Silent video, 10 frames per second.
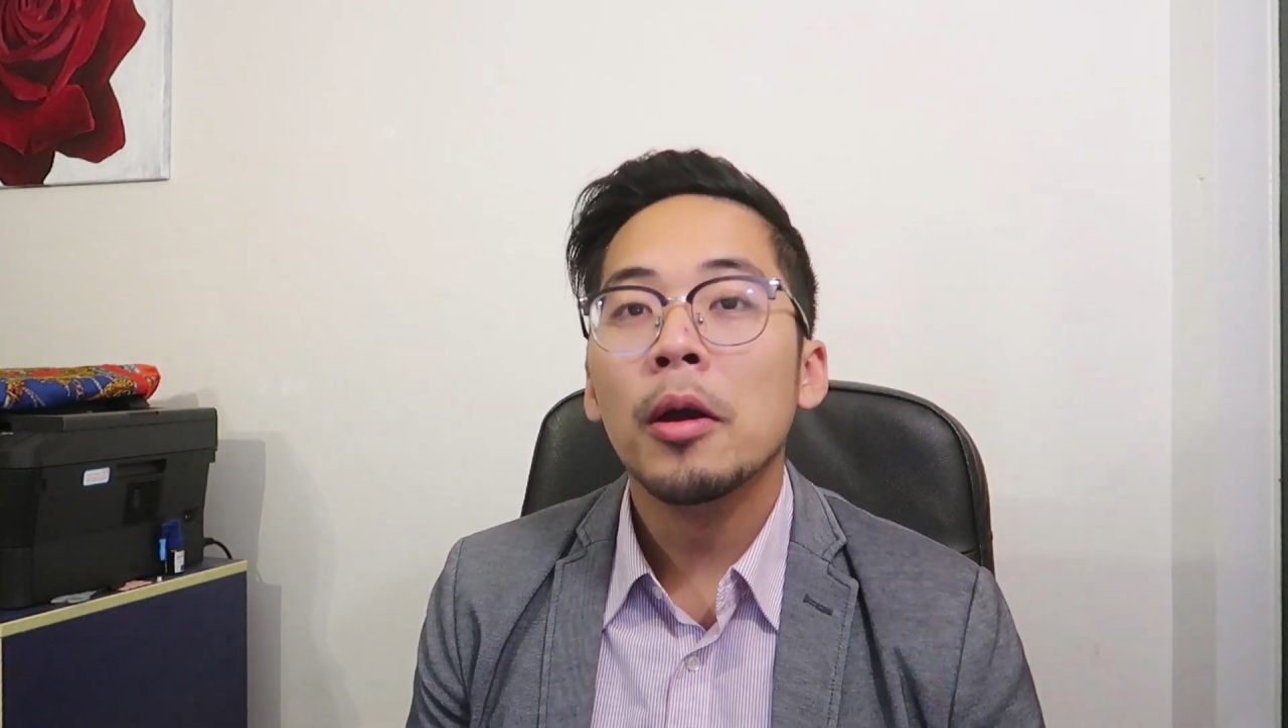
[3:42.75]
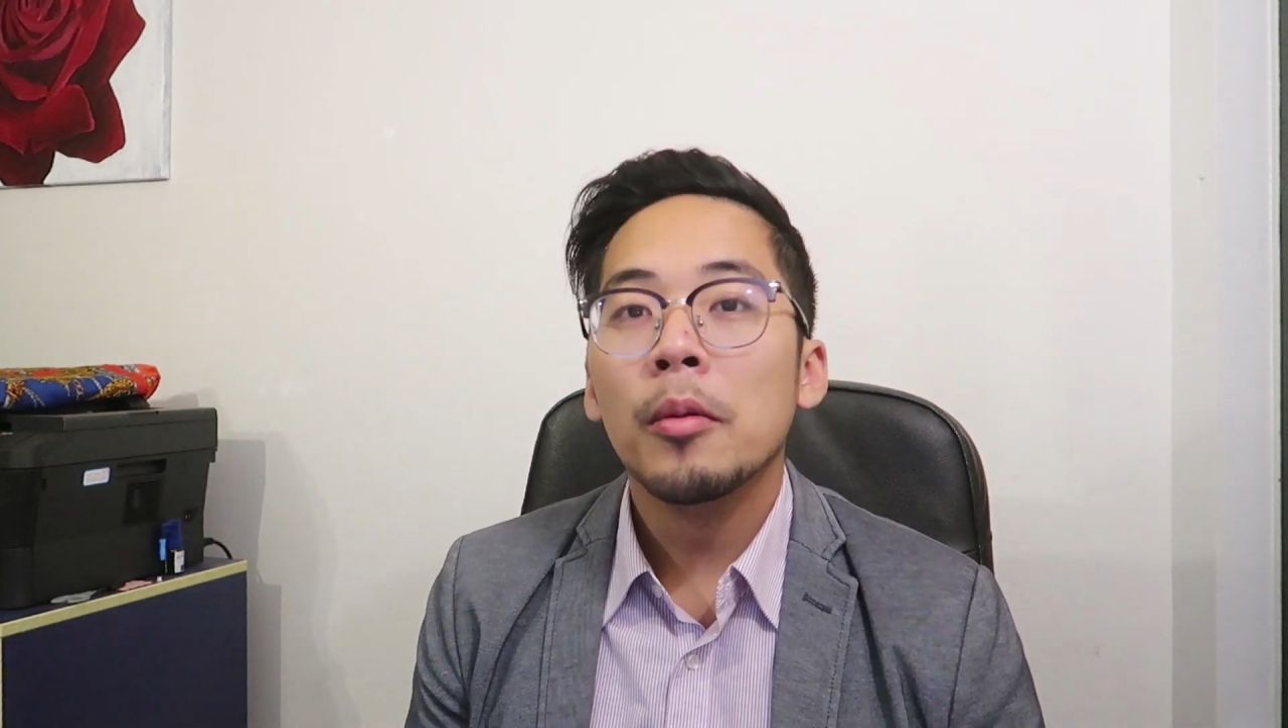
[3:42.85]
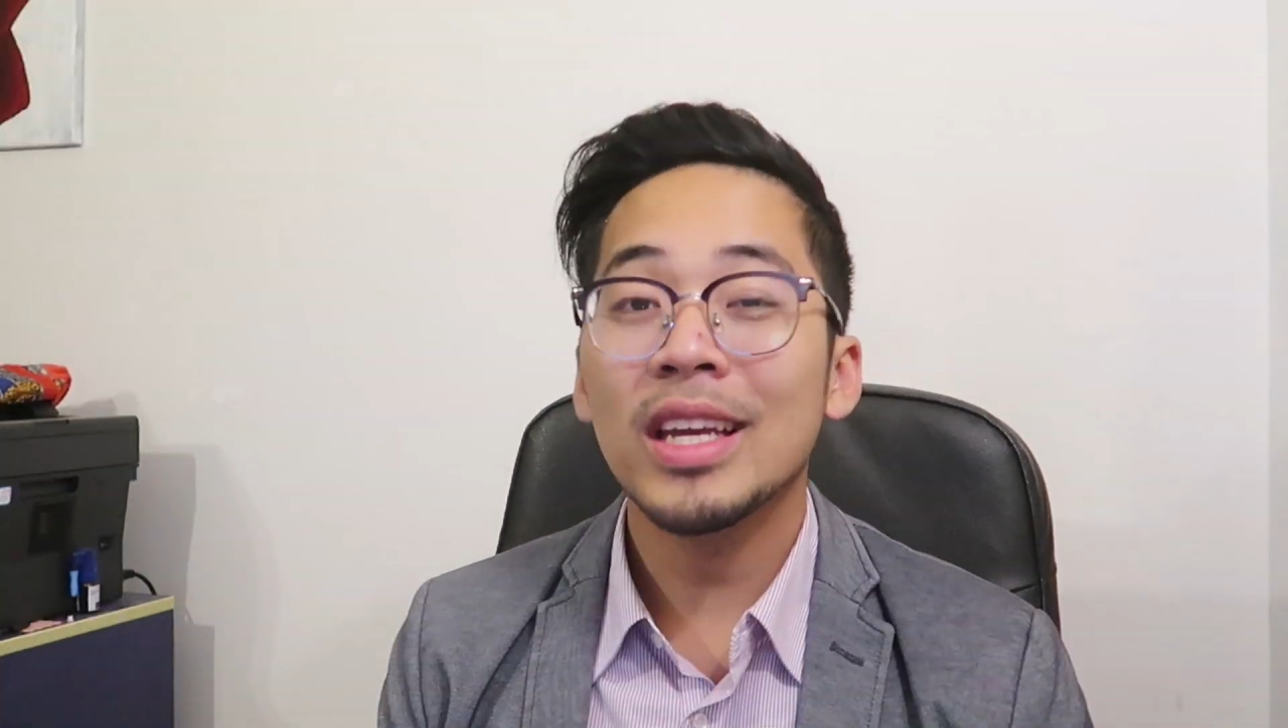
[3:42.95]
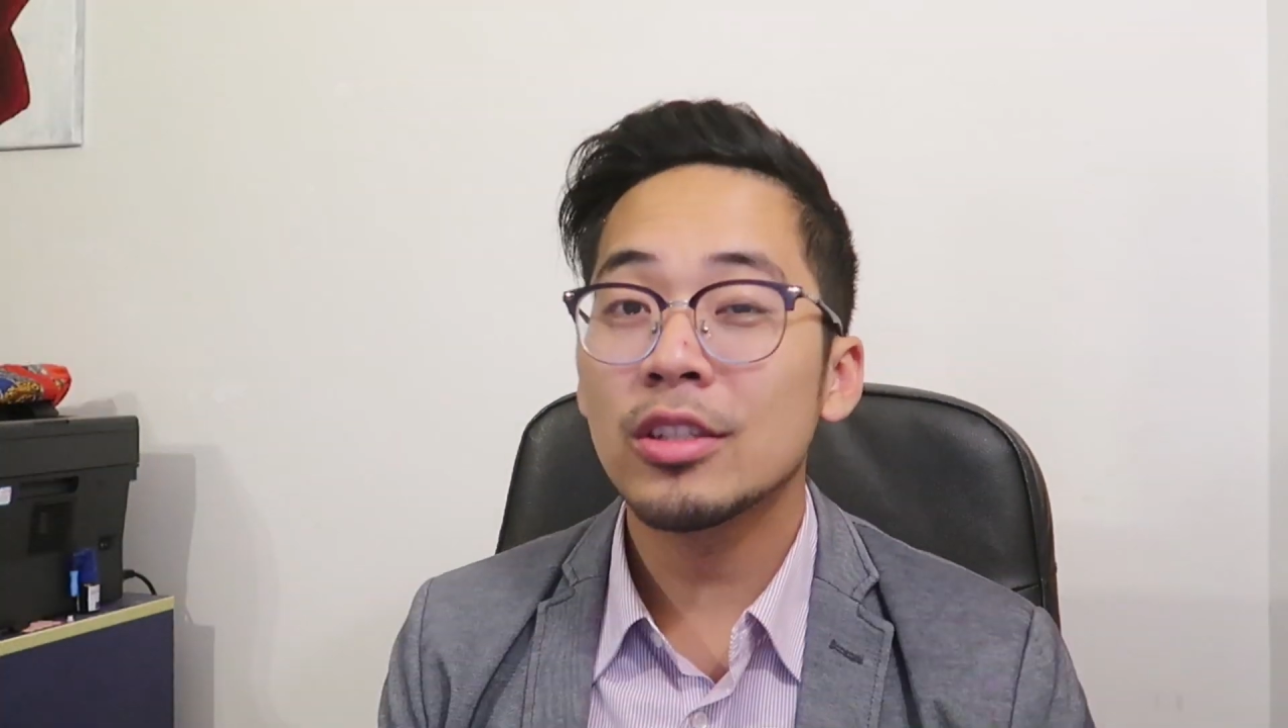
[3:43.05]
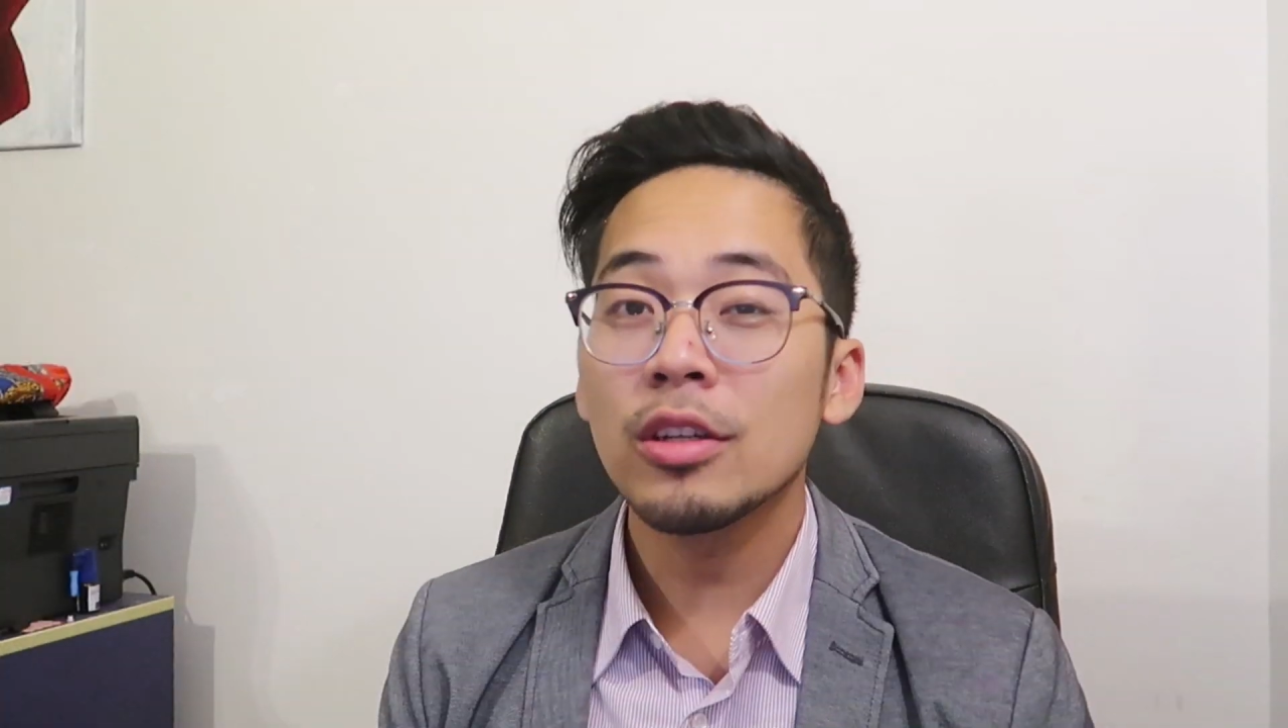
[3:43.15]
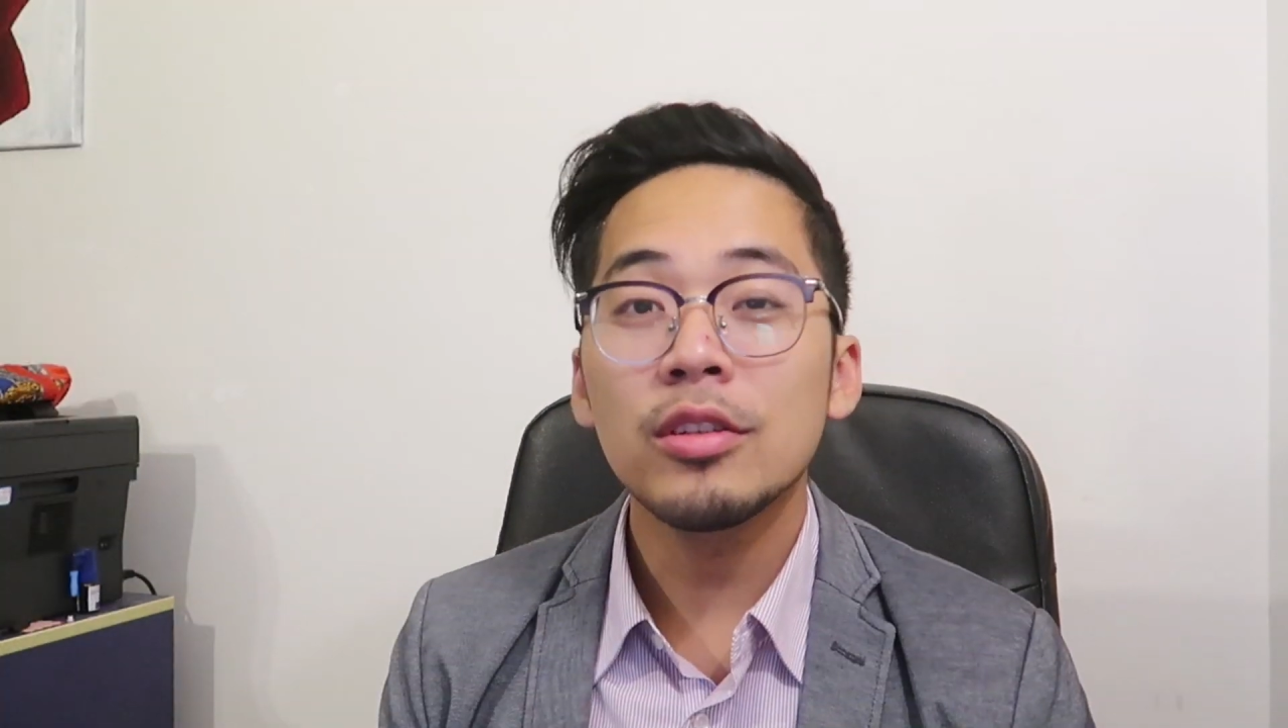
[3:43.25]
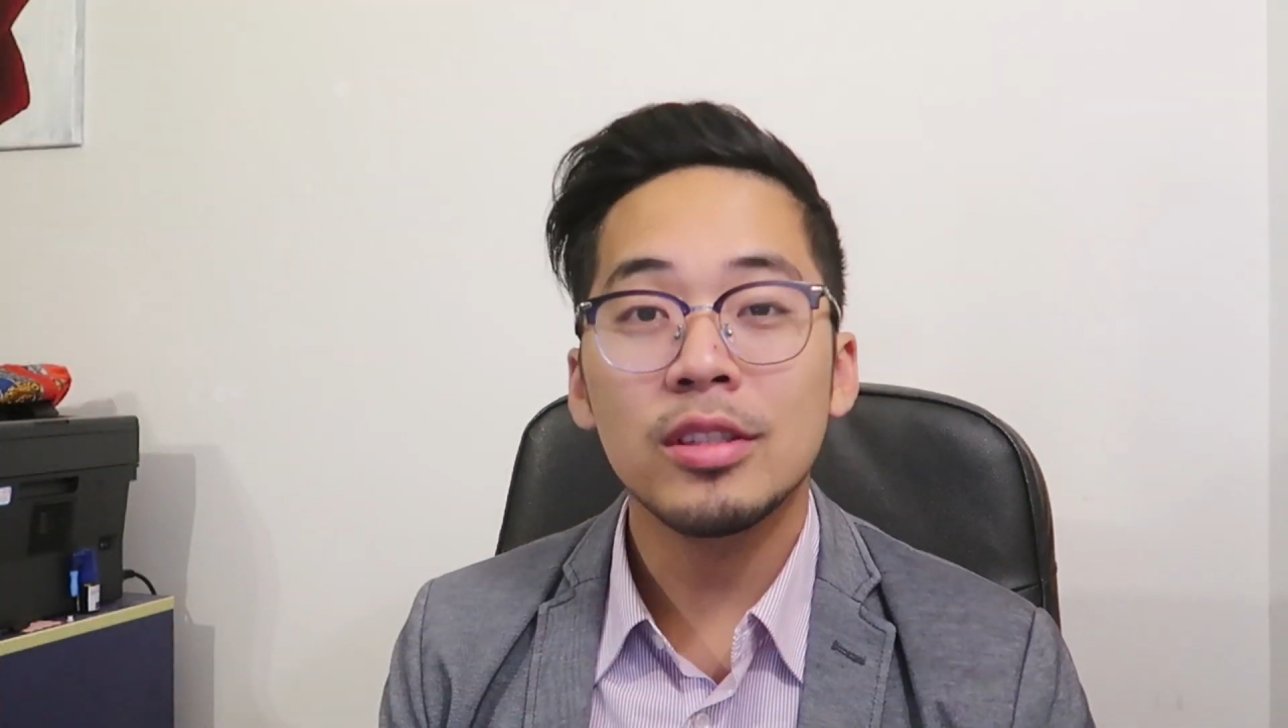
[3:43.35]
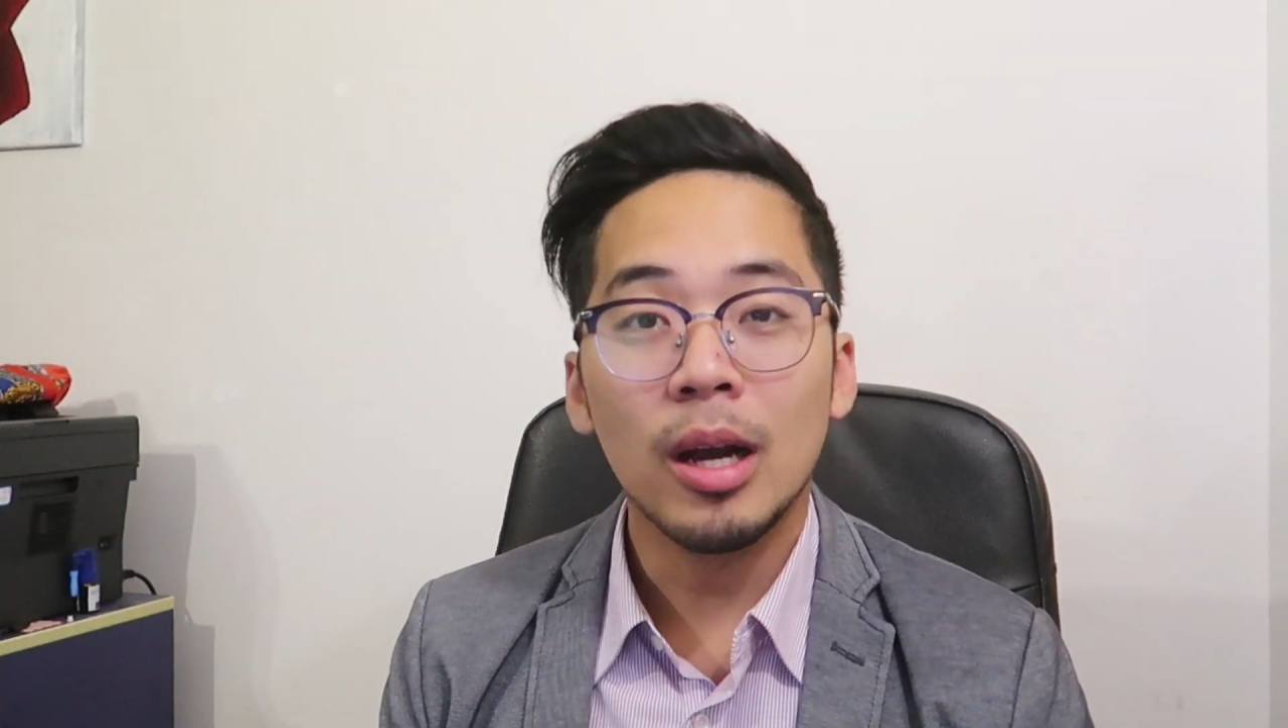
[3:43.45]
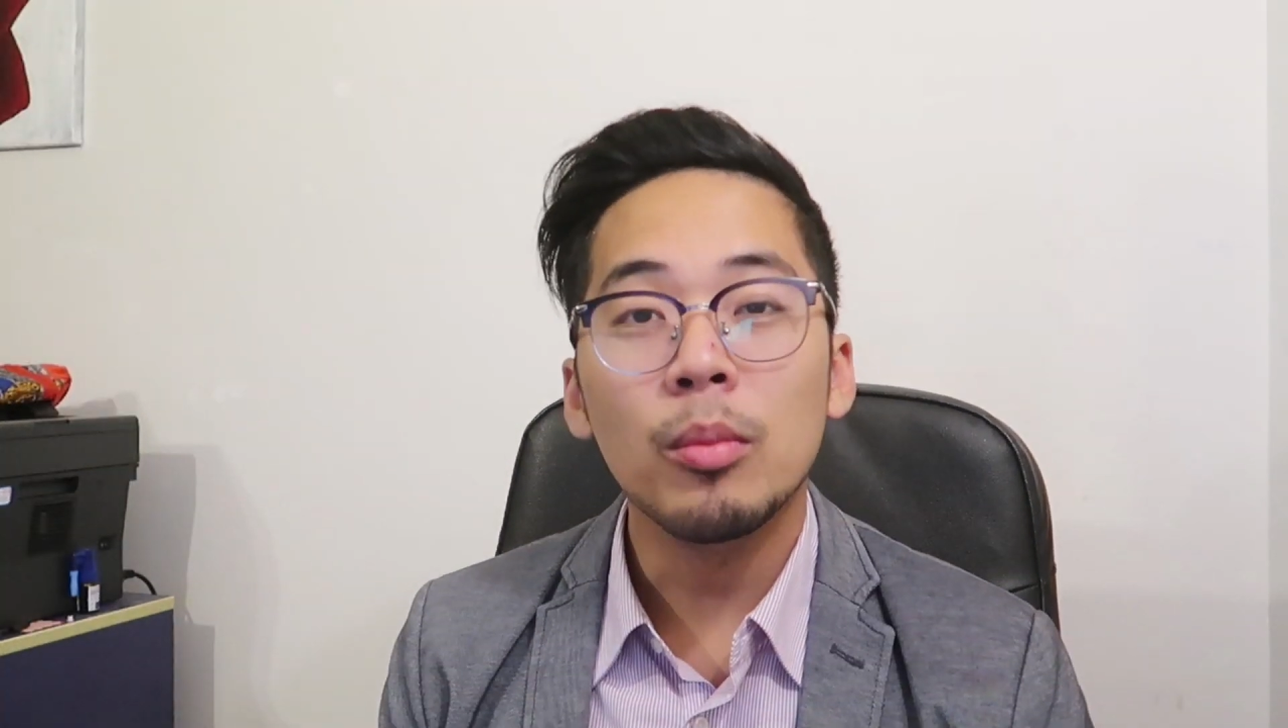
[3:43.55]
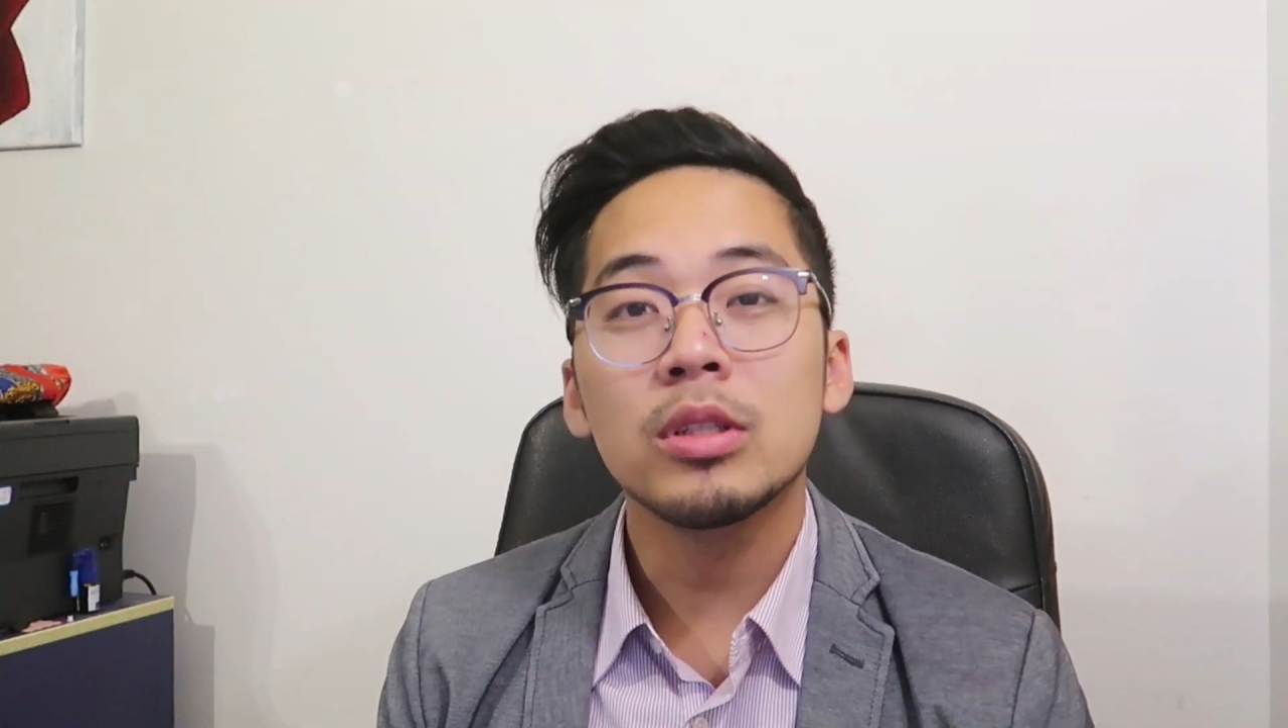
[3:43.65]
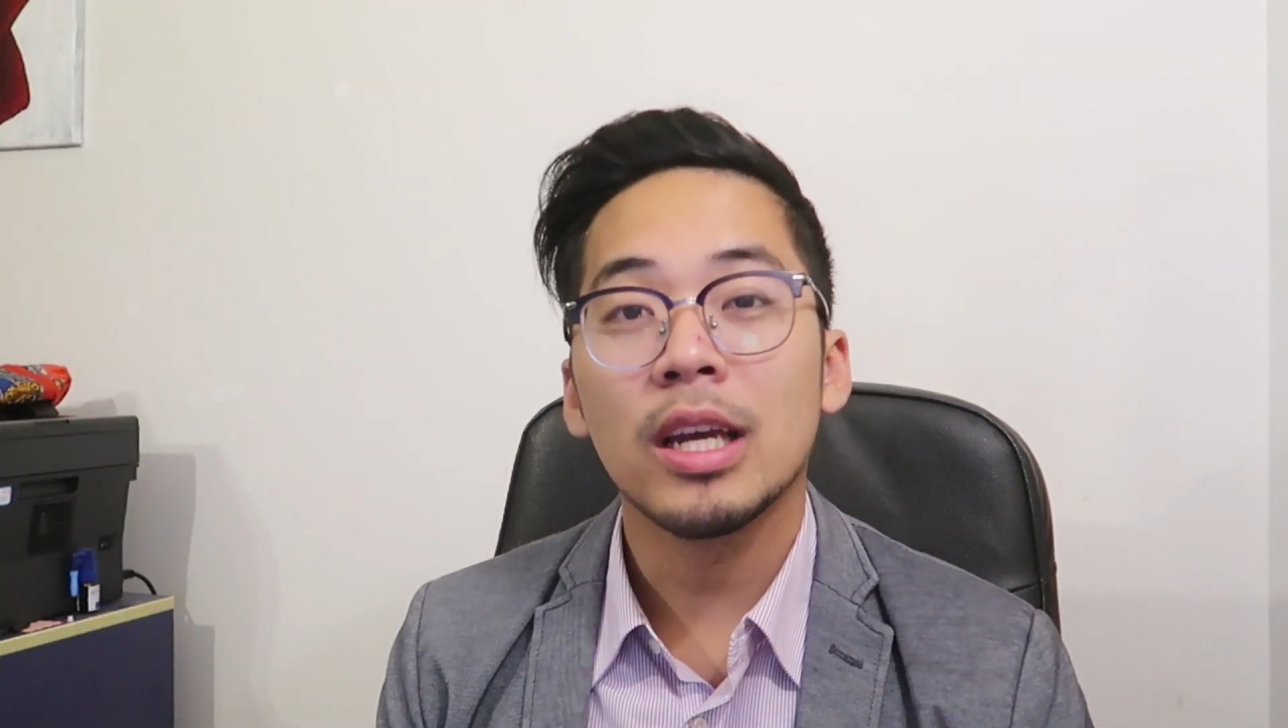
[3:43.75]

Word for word: make sure you double